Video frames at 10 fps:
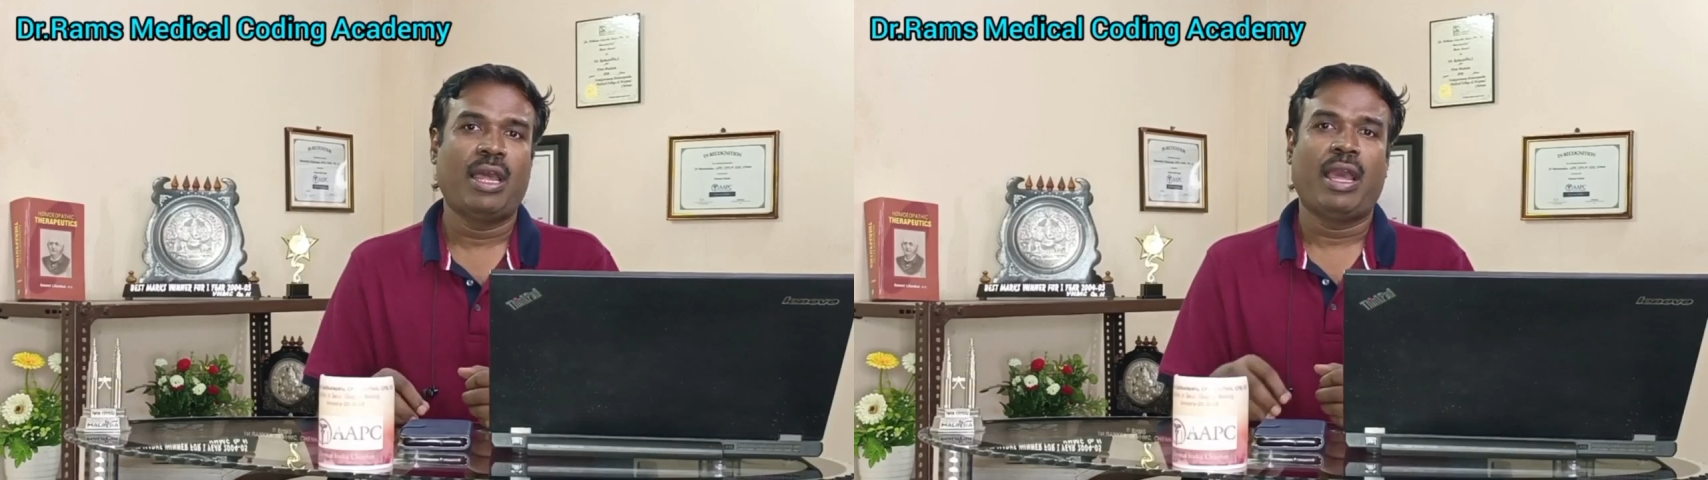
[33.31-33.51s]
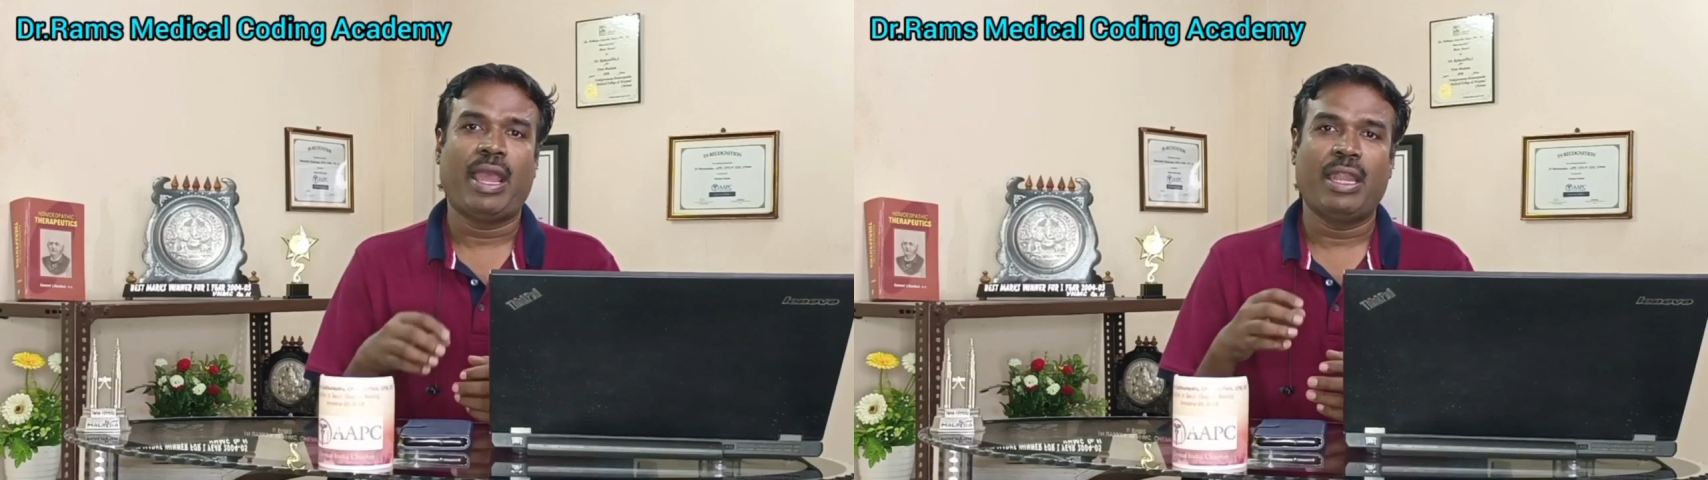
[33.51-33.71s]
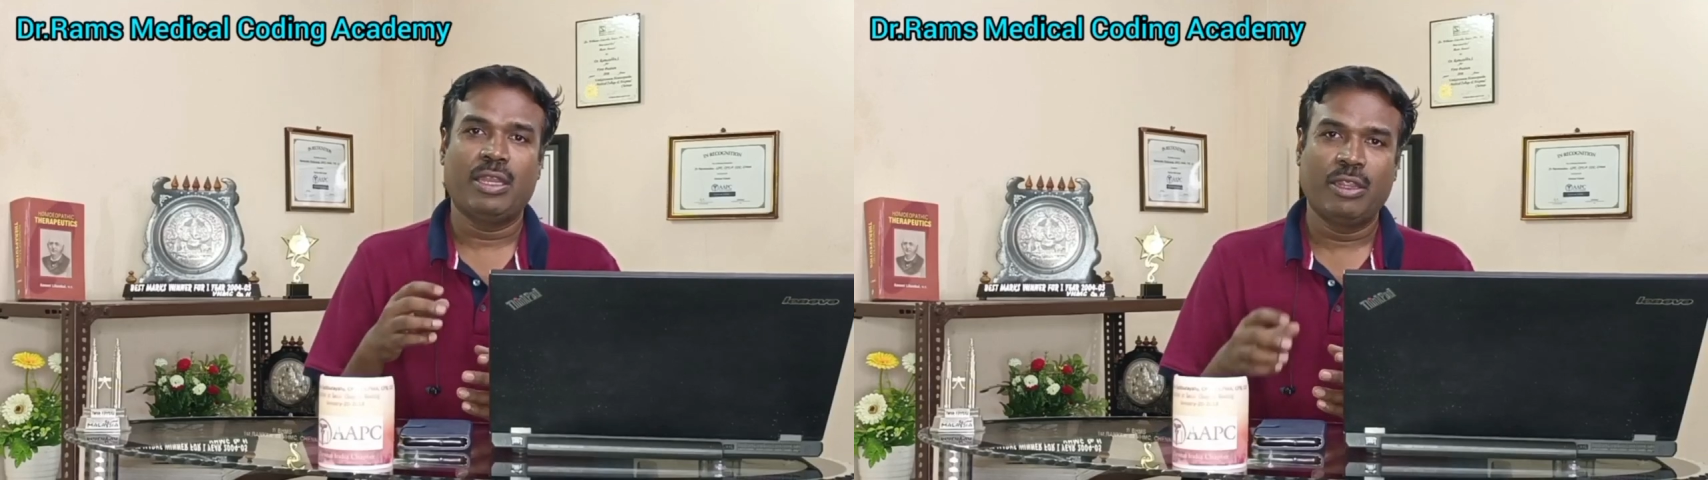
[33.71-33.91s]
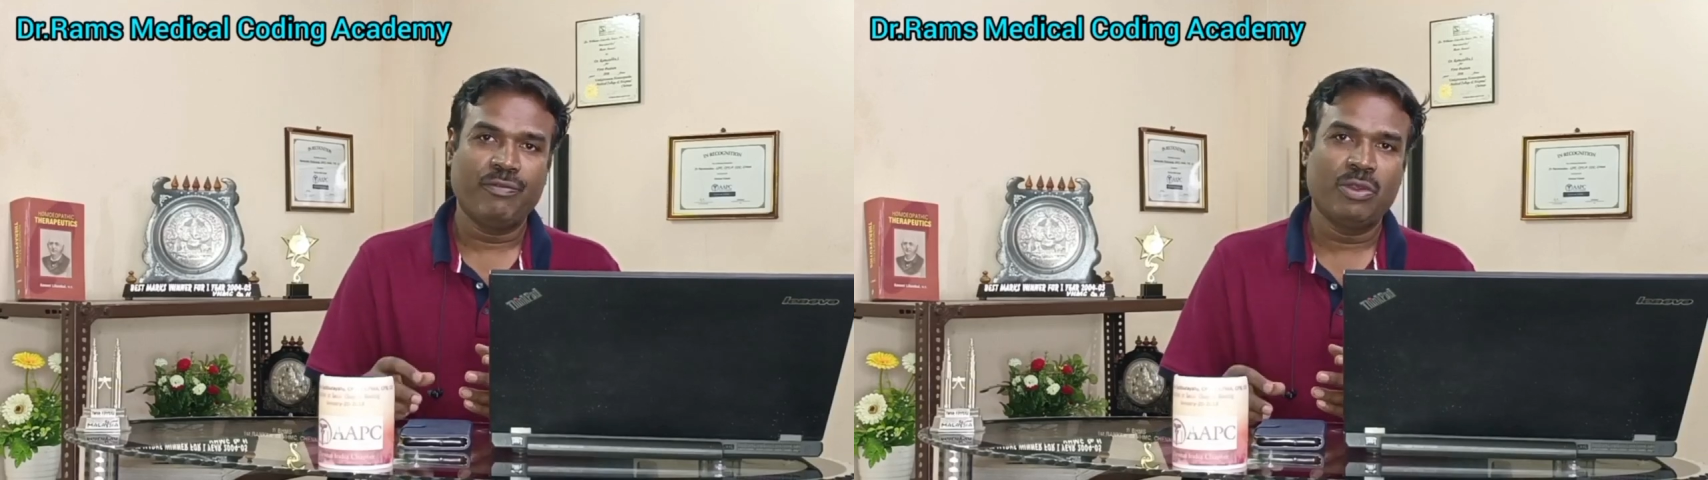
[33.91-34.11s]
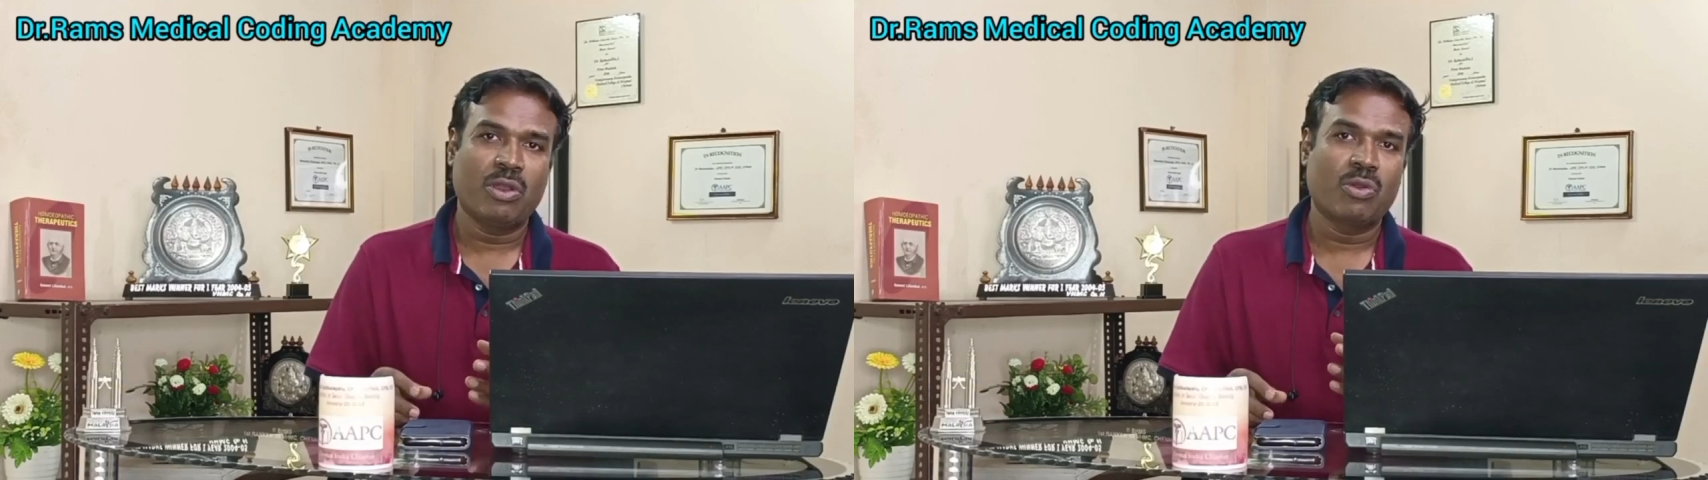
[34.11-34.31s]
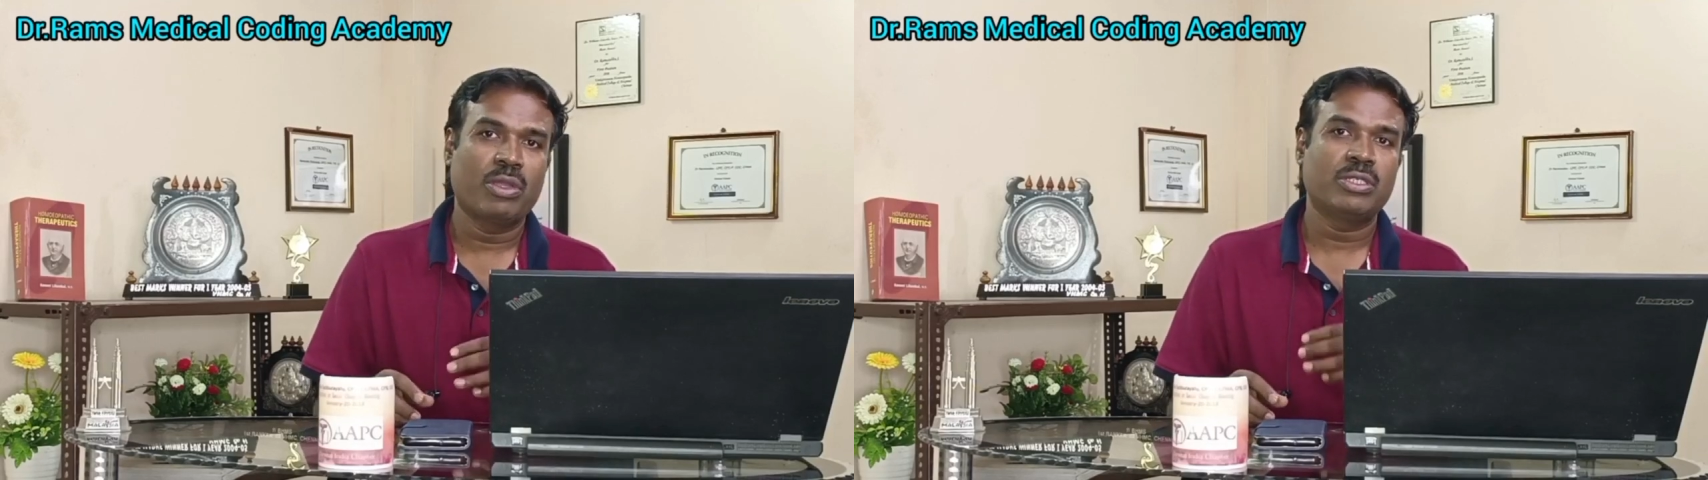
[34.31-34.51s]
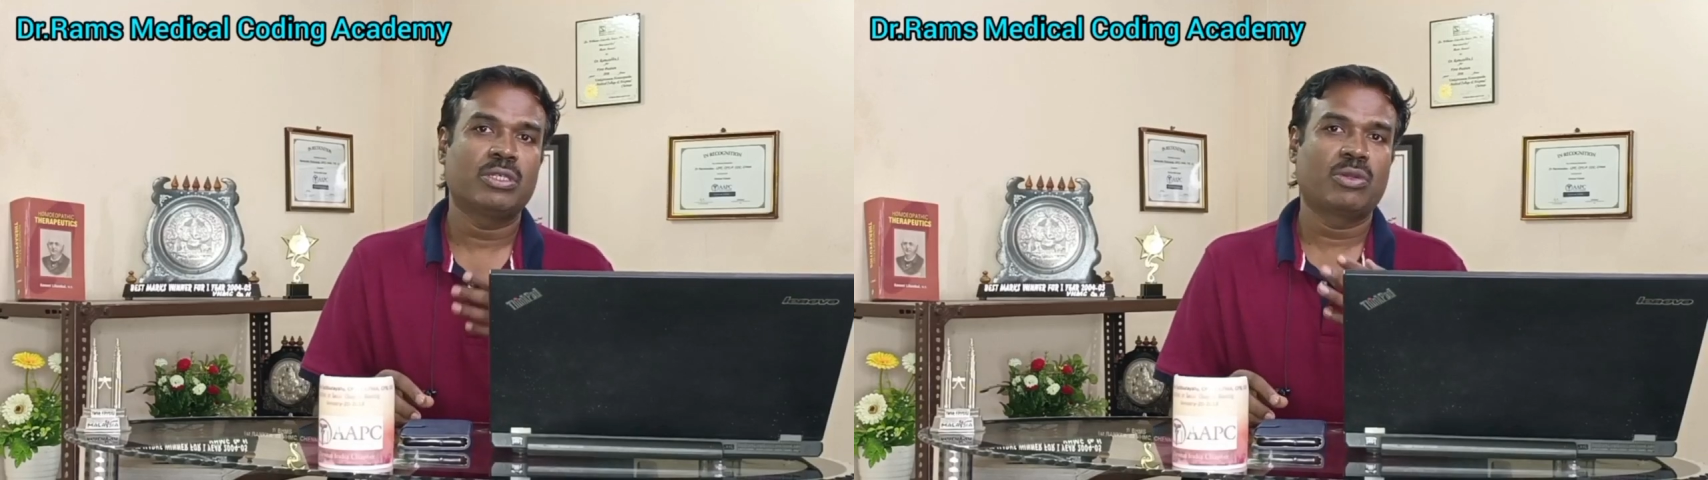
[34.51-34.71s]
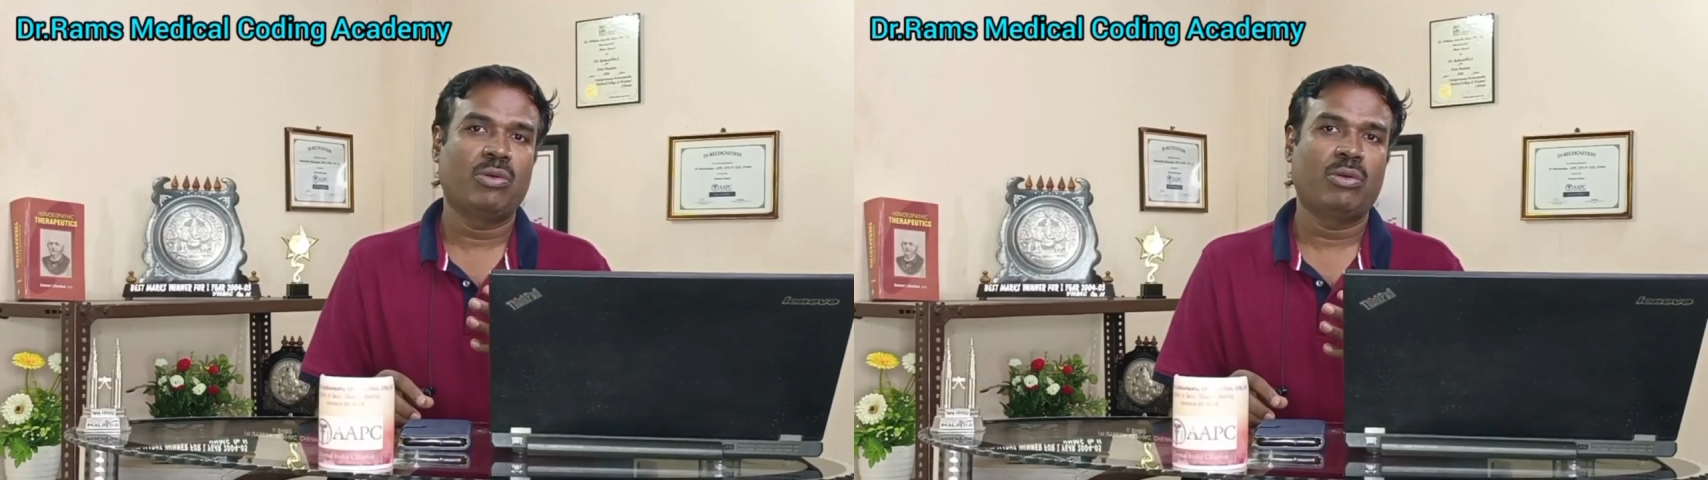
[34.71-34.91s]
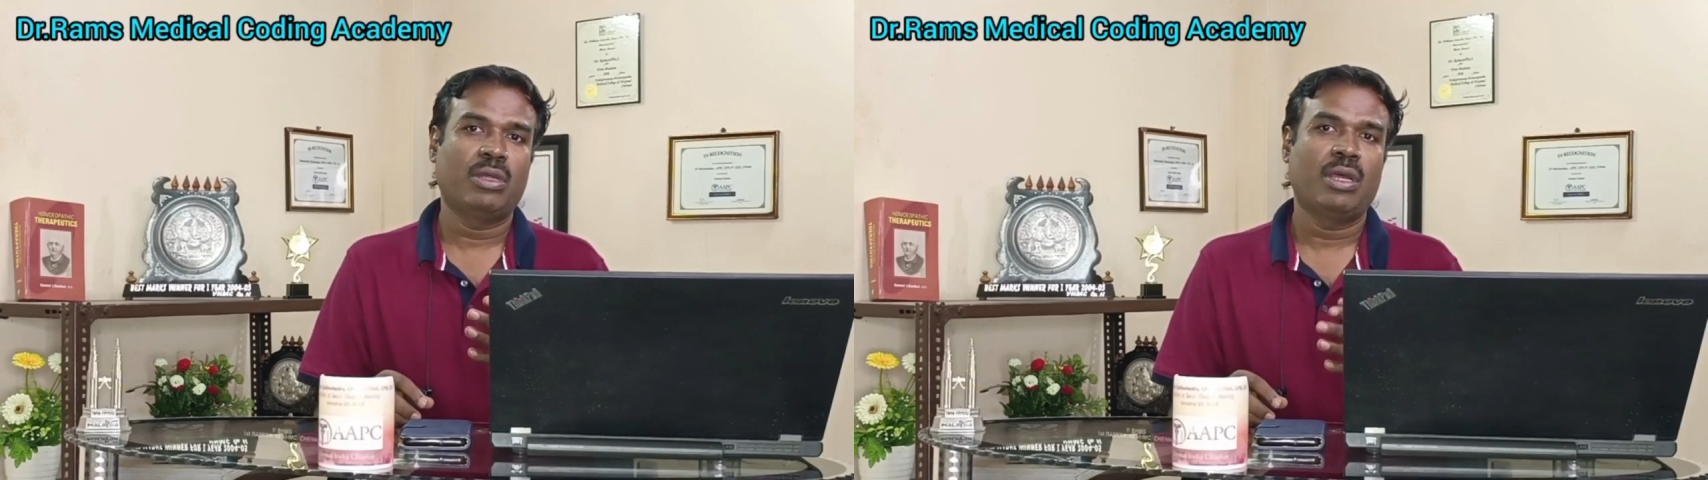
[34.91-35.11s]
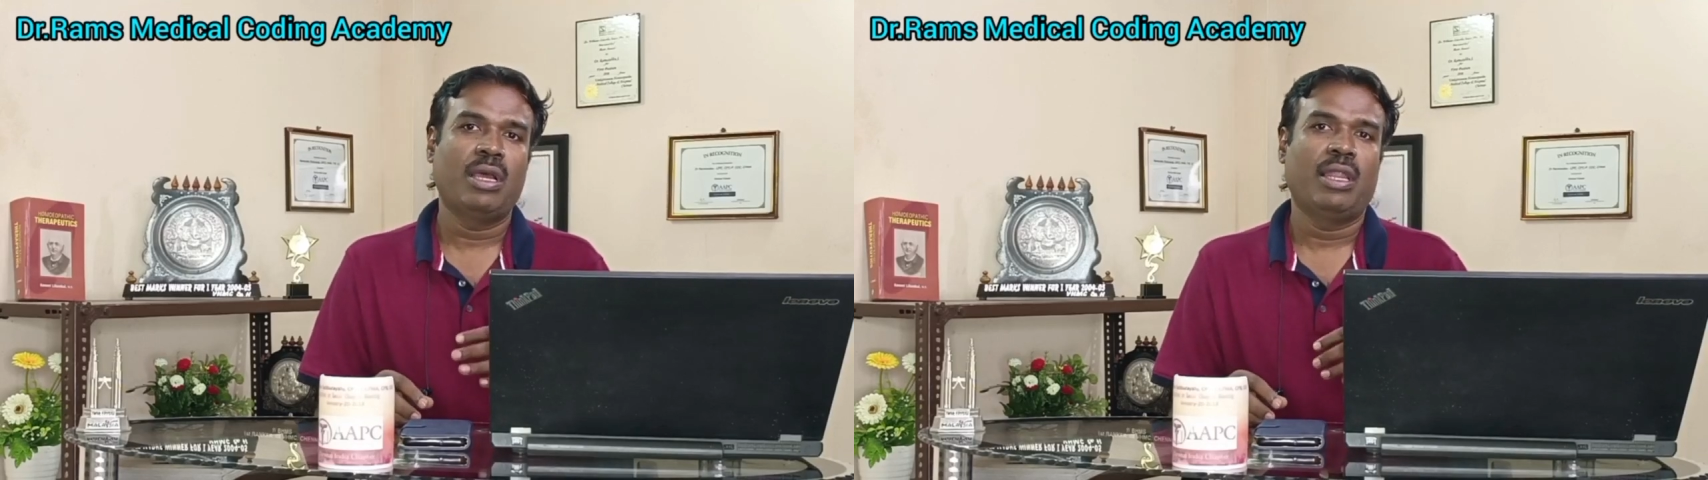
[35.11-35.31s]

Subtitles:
And if you are going to code